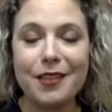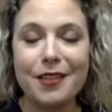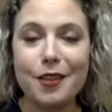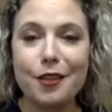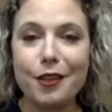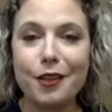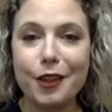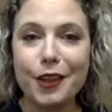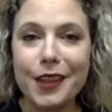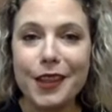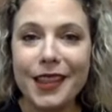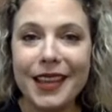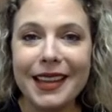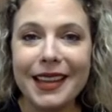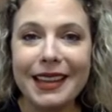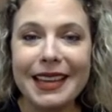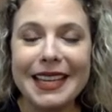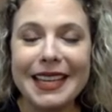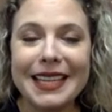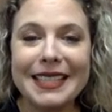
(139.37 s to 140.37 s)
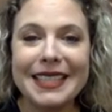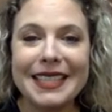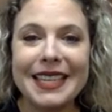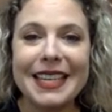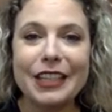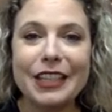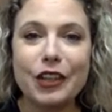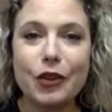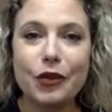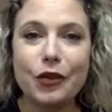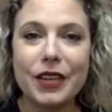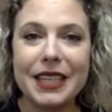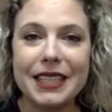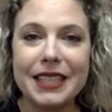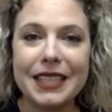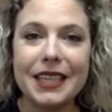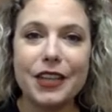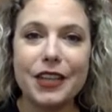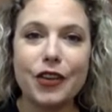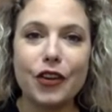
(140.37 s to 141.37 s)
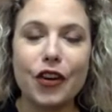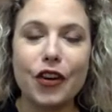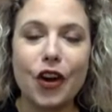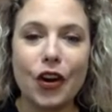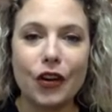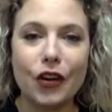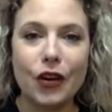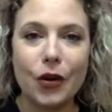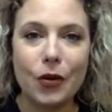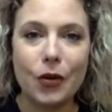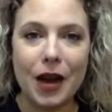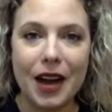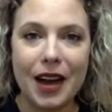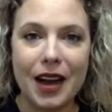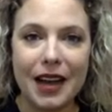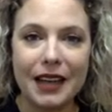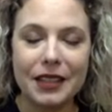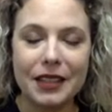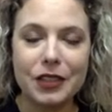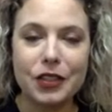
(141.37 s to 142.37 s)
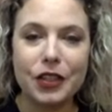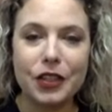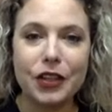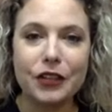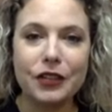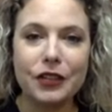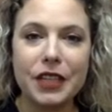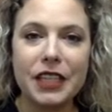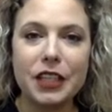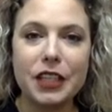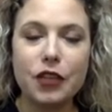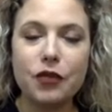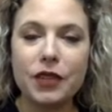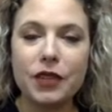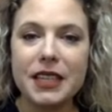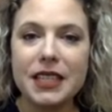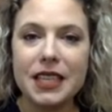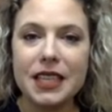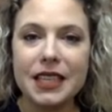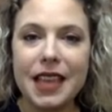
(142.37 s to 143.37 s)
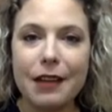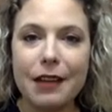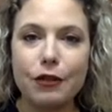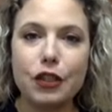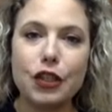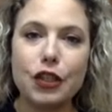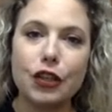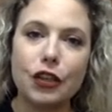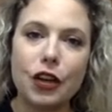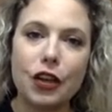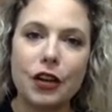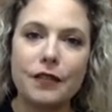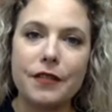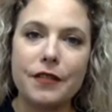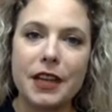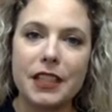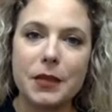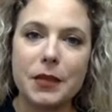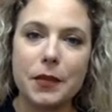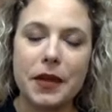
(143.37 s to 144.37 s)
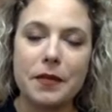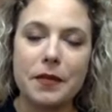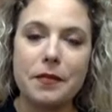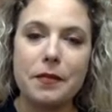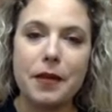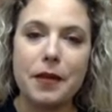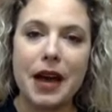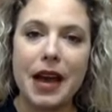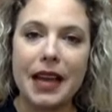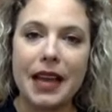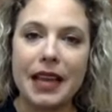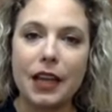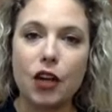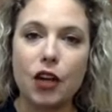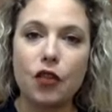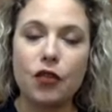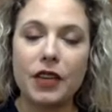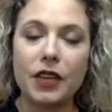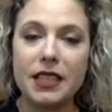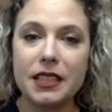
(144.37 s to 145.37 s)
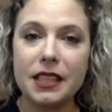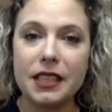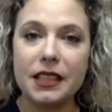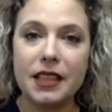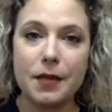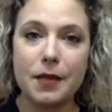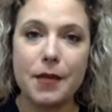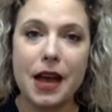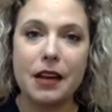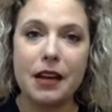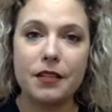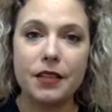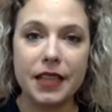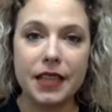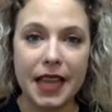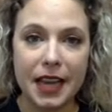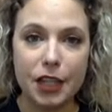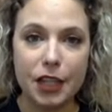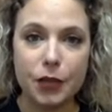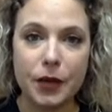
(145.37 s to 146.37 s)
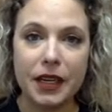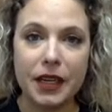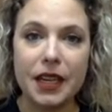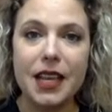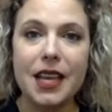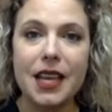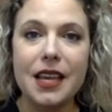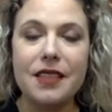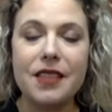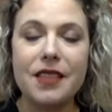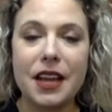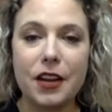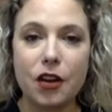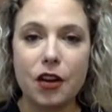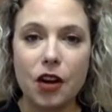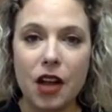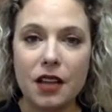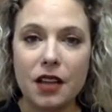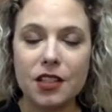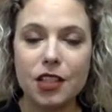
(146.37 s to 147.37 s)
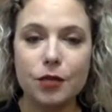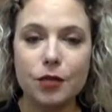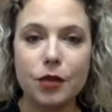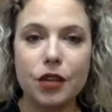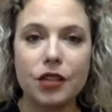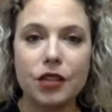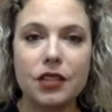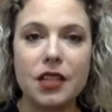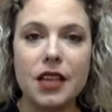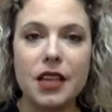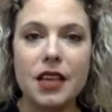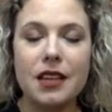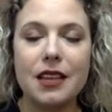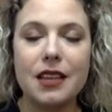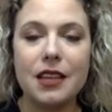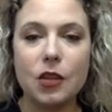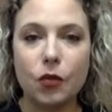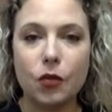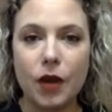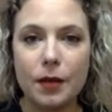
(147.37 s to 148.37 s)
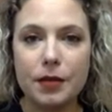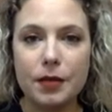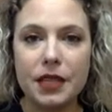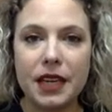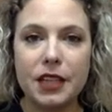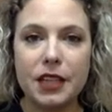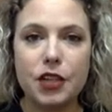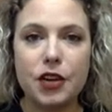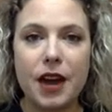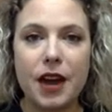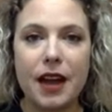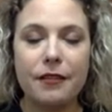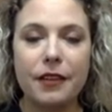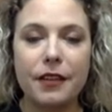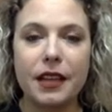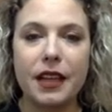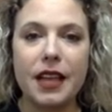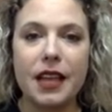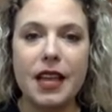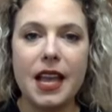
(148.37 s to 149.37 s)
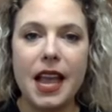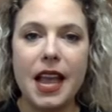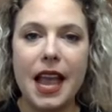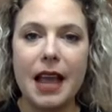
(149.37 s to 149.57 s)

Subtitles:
And the third thing is increasing your ROI. So you're increasing that return on investment by increasing the amount of engagement that your customers, that the website traffic,